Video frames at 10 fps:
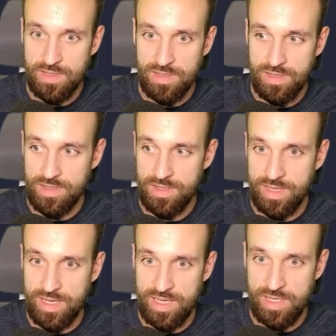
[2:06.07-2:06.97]

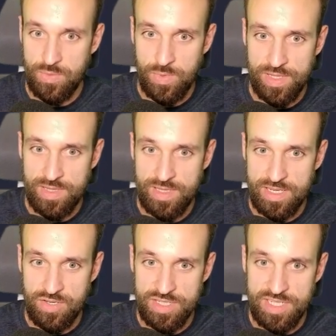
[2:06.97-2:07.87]
and within
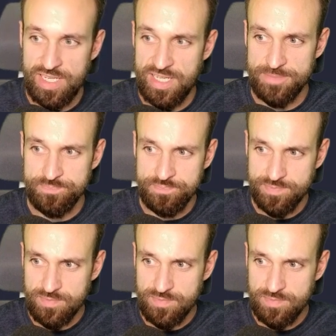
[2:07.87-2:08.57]
that container,